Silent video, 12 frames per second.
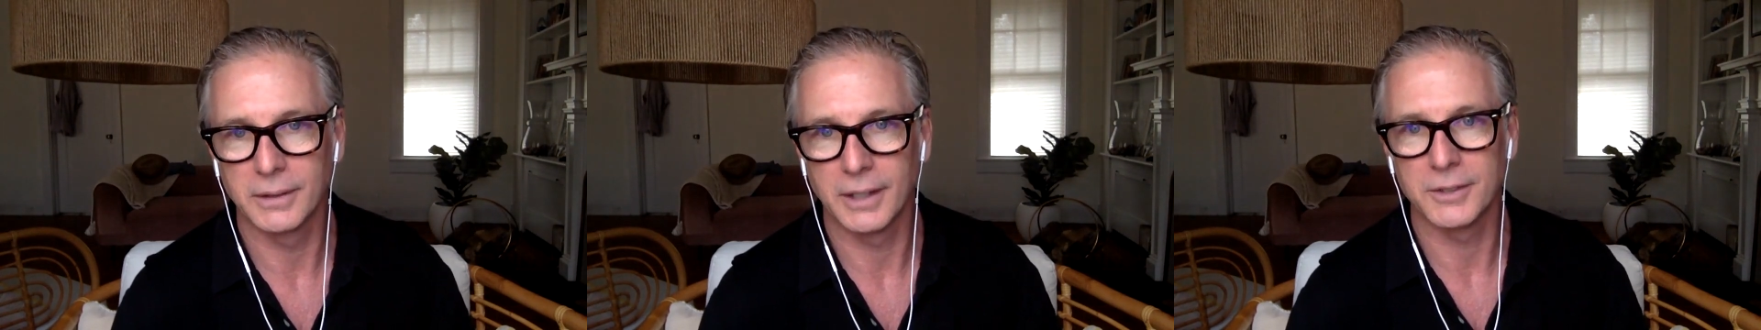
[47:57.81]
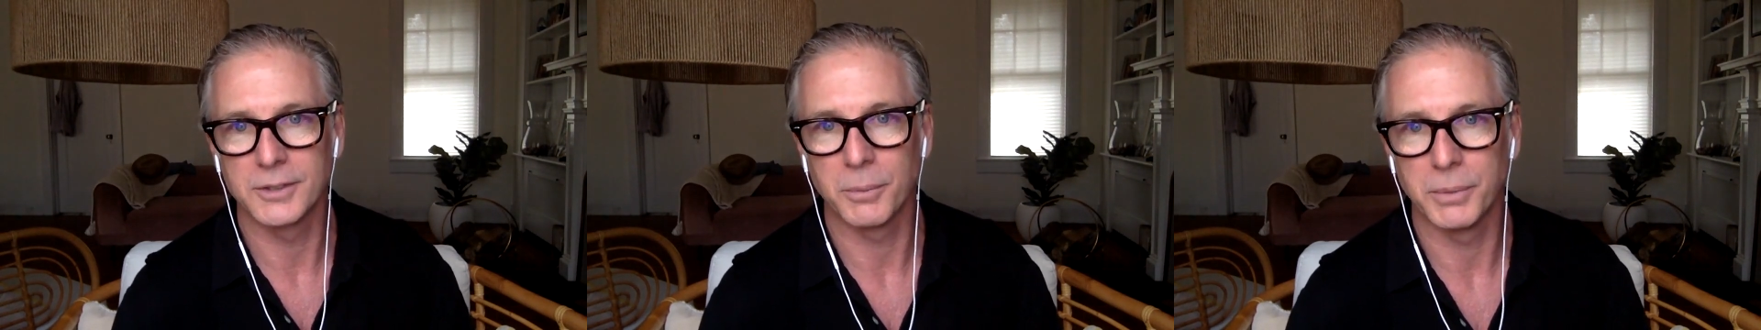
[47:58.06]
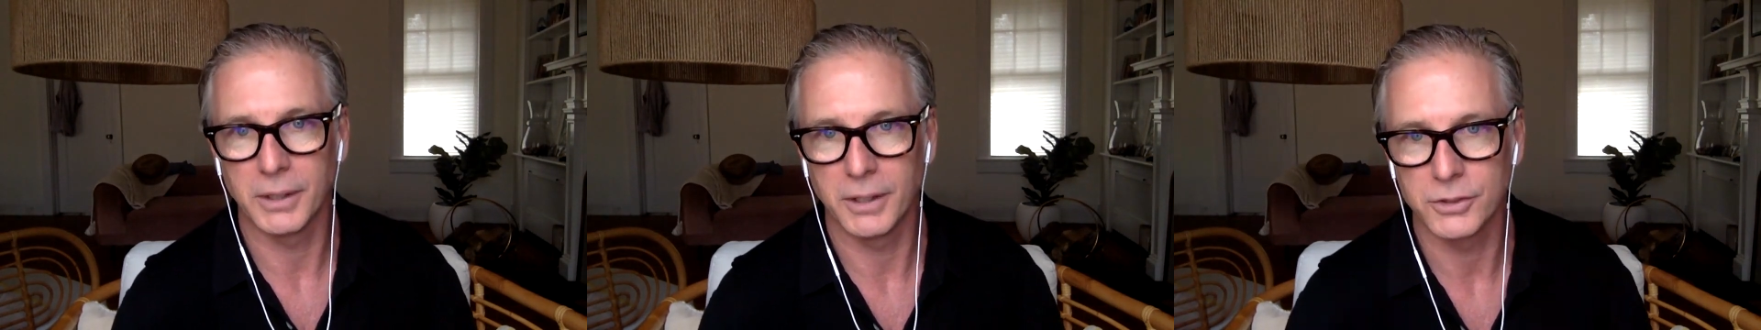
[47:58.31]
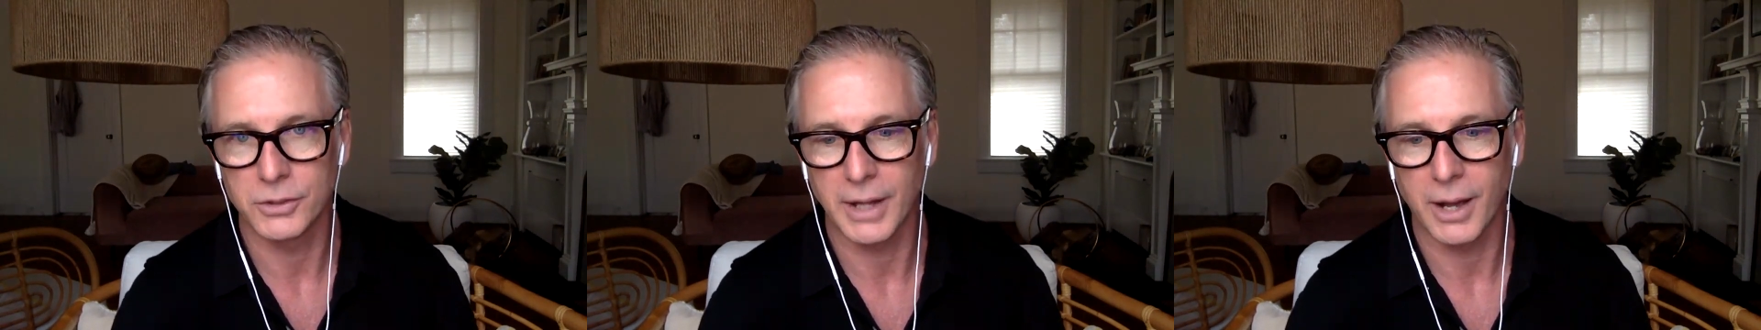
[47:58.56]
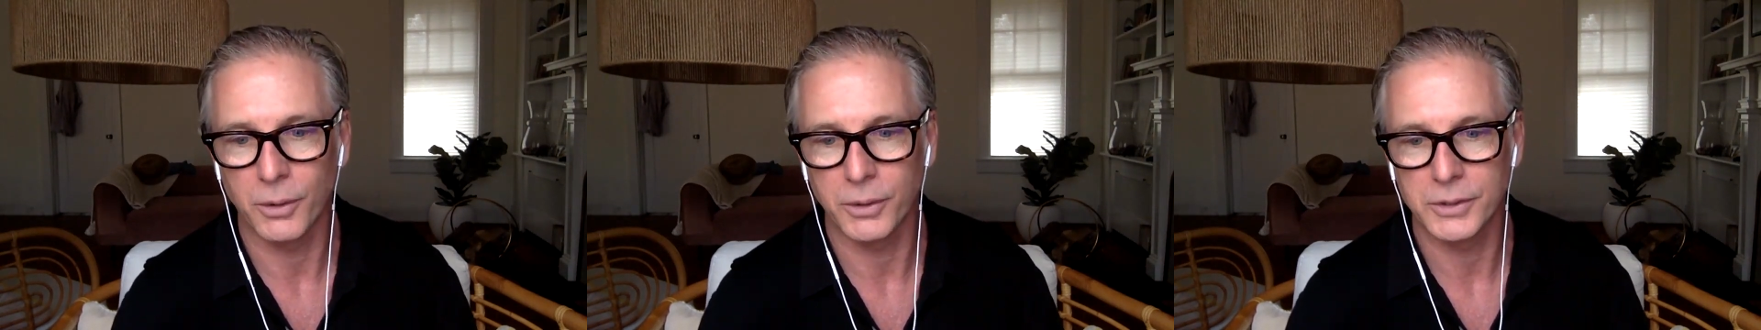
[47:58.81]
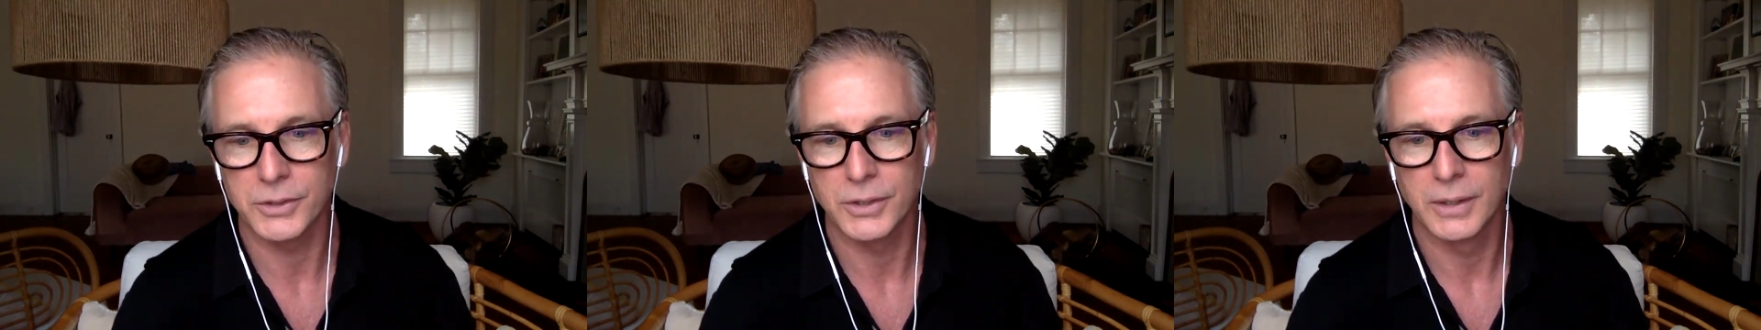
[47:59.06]
That ends up being 100
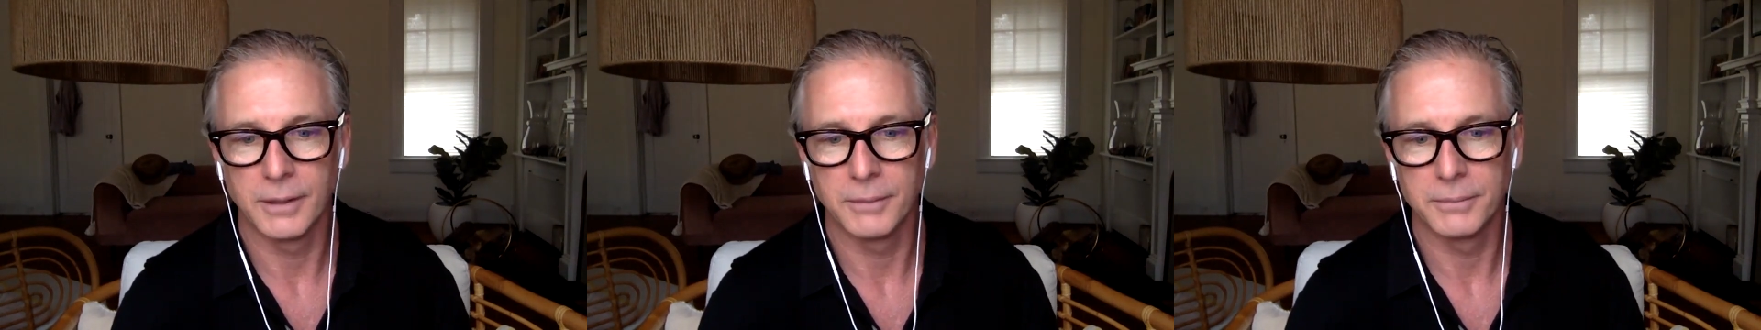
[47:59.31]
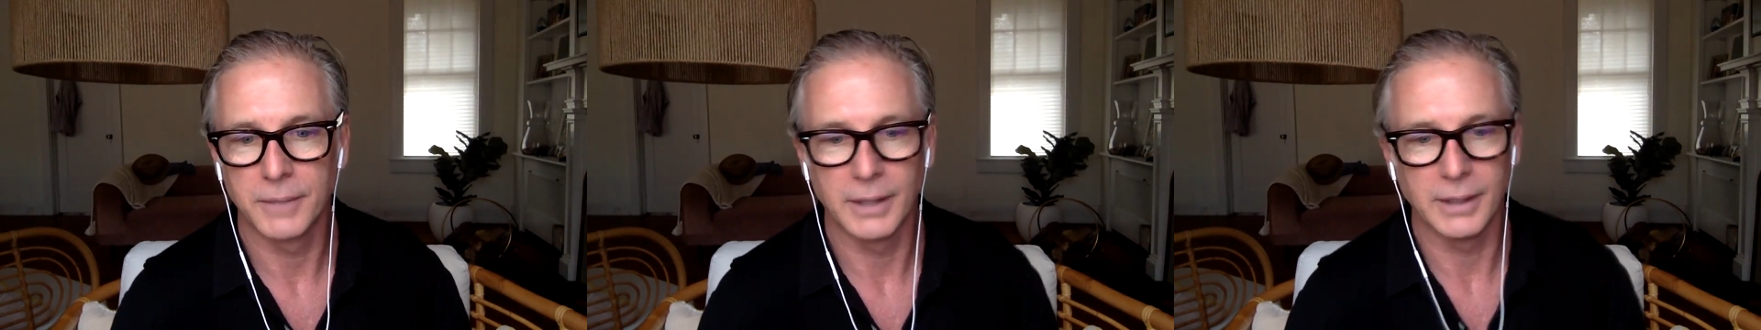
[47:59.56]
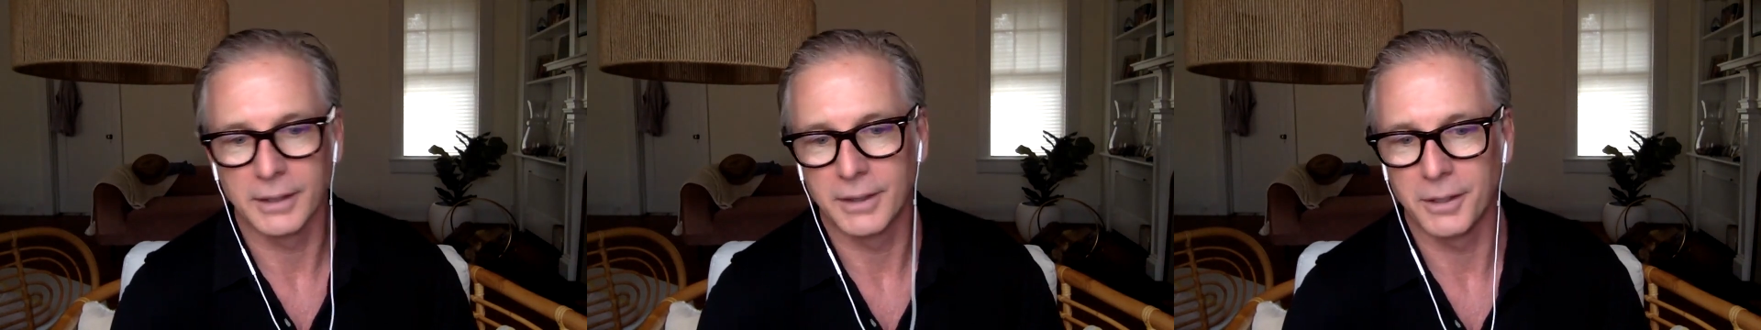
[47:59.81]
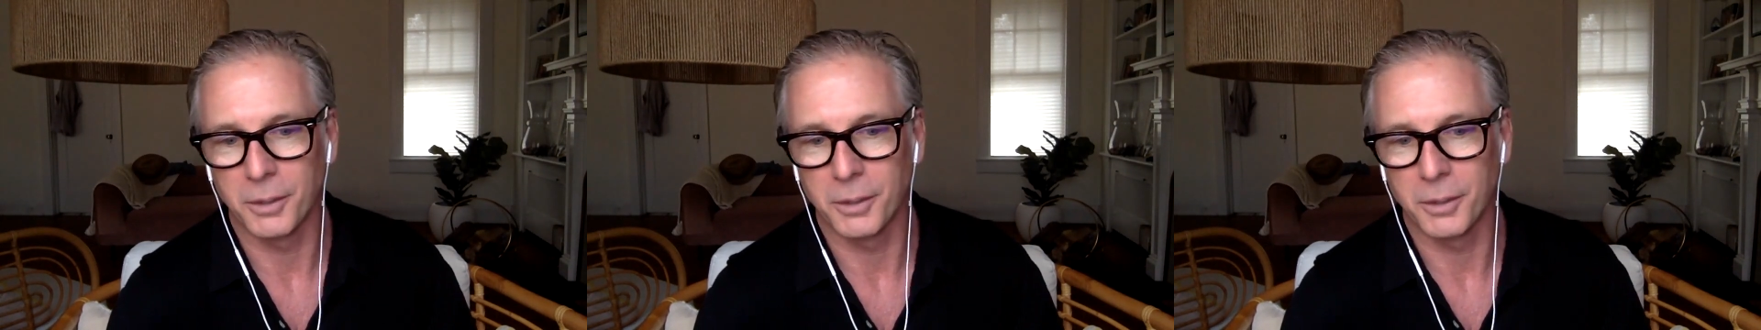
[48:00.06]
hours. I like the